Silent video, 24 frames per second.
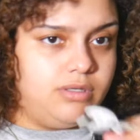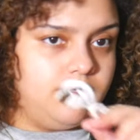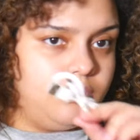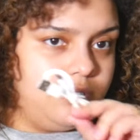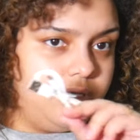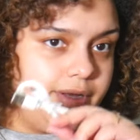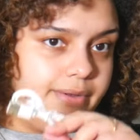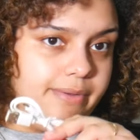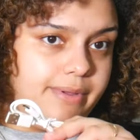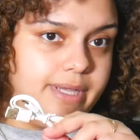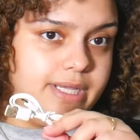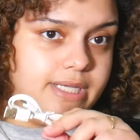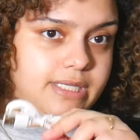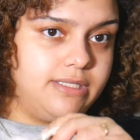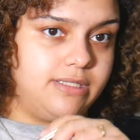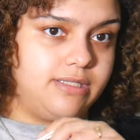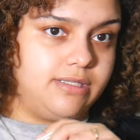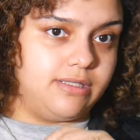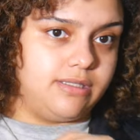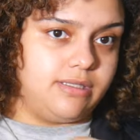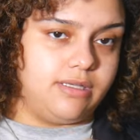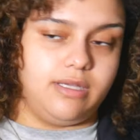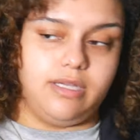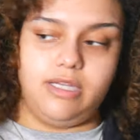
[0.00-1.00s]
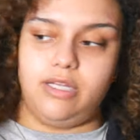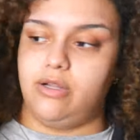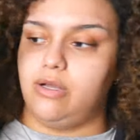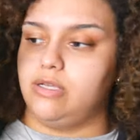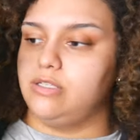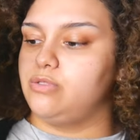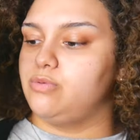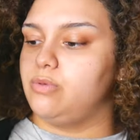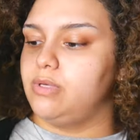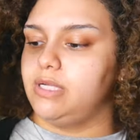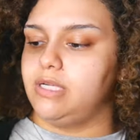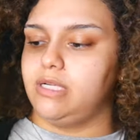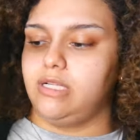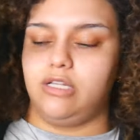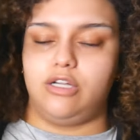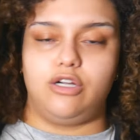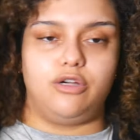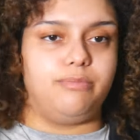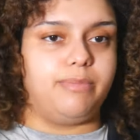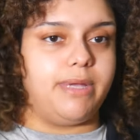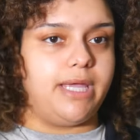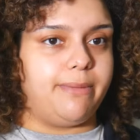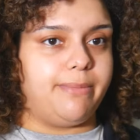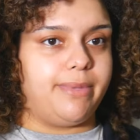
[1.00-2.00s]
Anyways, you know, I just wanted a little
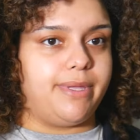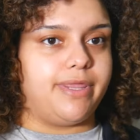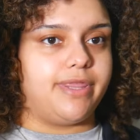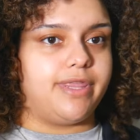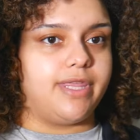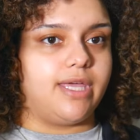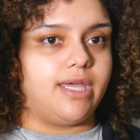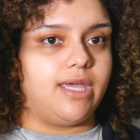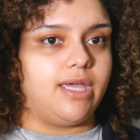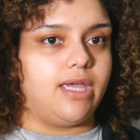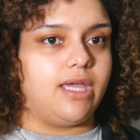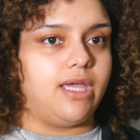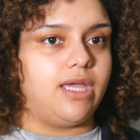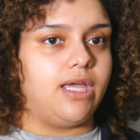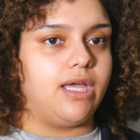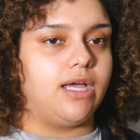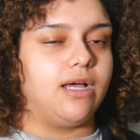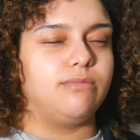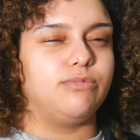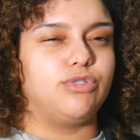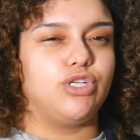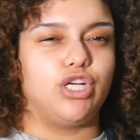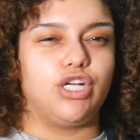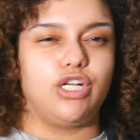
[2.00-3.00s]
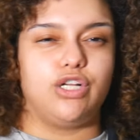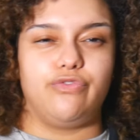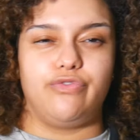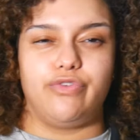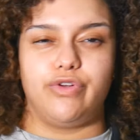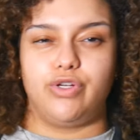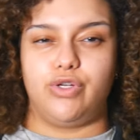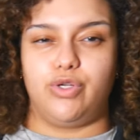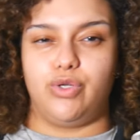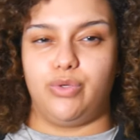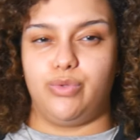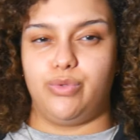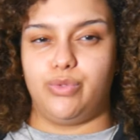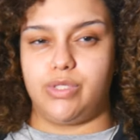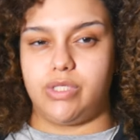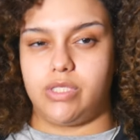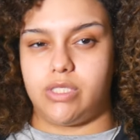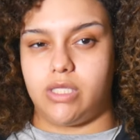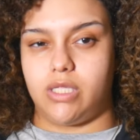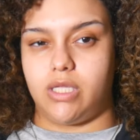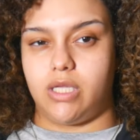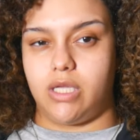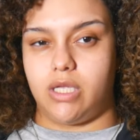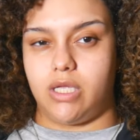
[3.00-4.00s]
baby thing. I'm trying to reduce
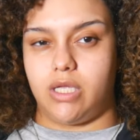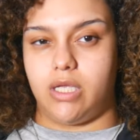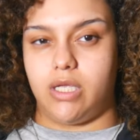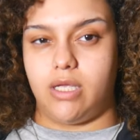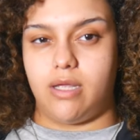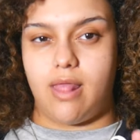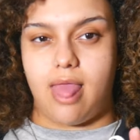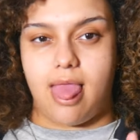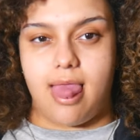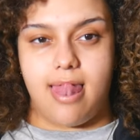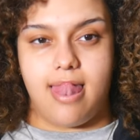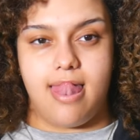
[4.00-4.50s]
the